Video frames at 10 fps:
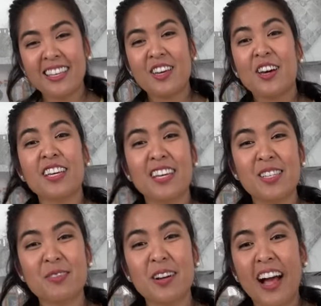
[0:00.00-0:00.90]

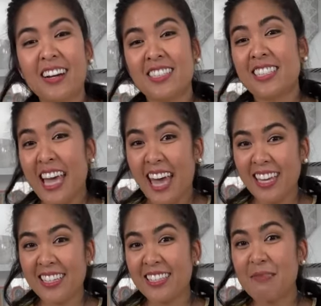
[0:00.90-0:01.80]
cookies were actually
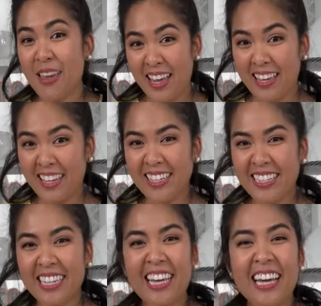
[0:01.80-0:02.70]
eggs and bacon,